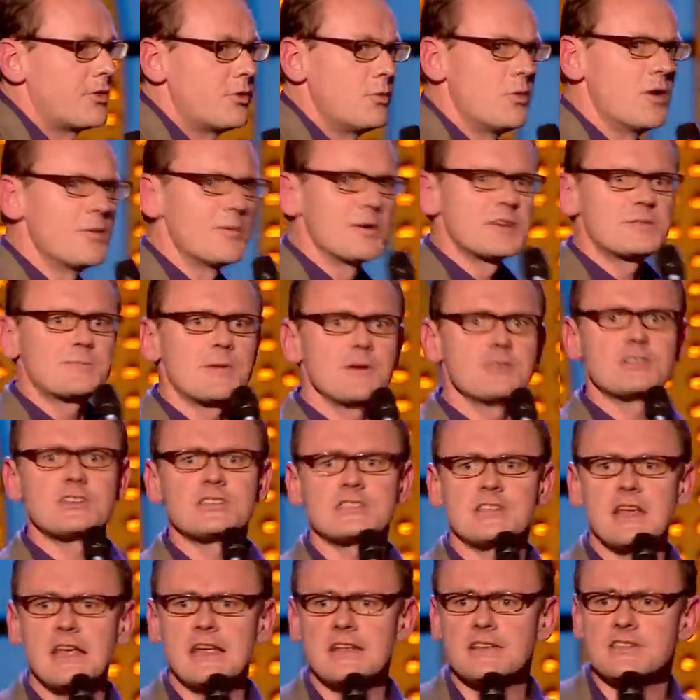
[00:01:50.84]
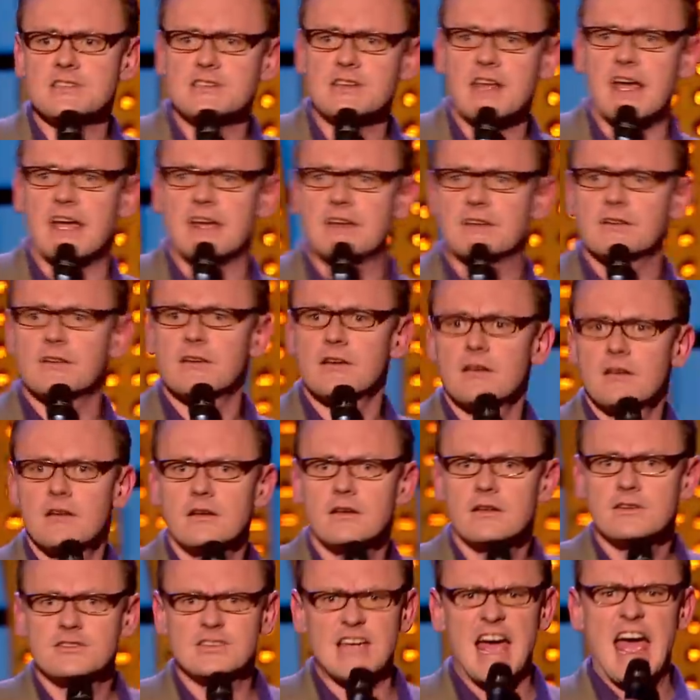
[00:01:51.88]
what am I supposed to say instead?
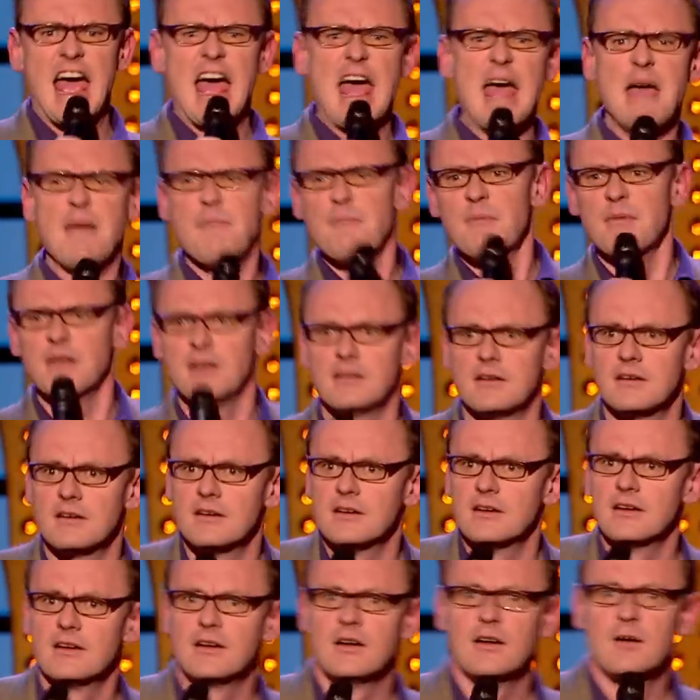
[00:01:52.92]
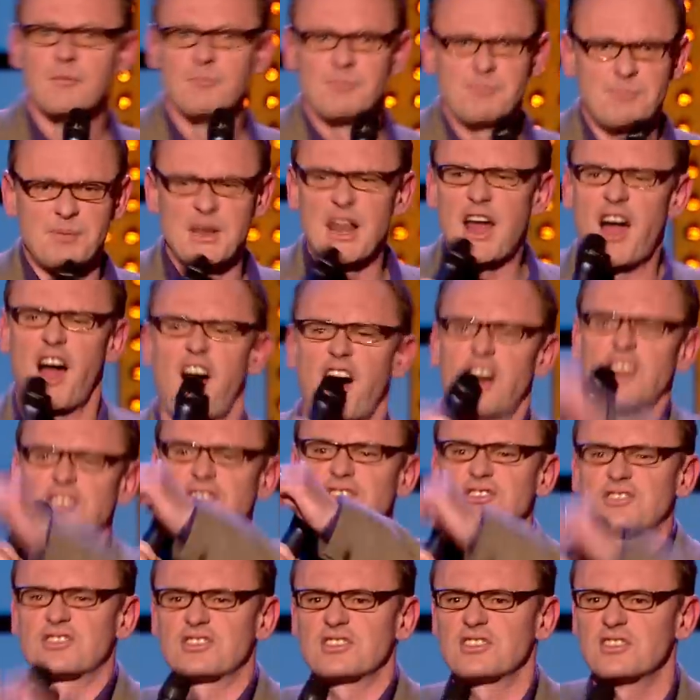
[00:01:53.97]
Damn.
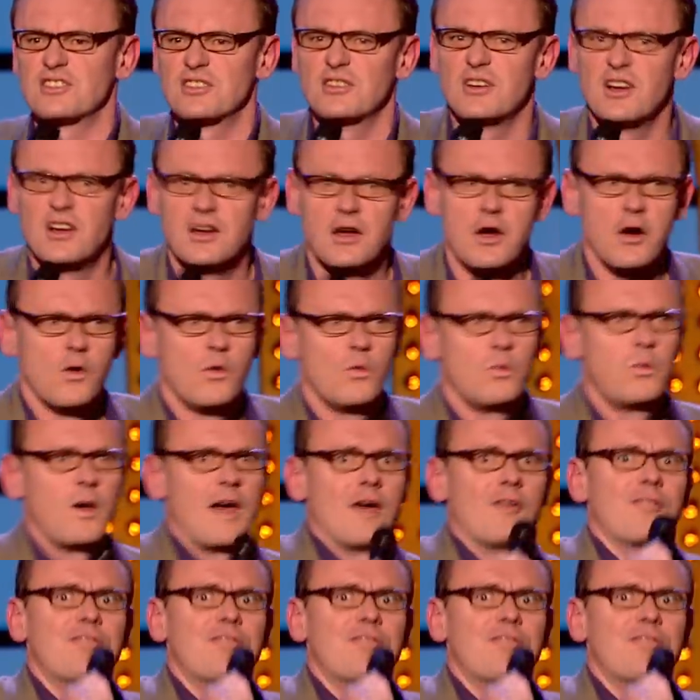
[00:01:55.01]
Blast. Well,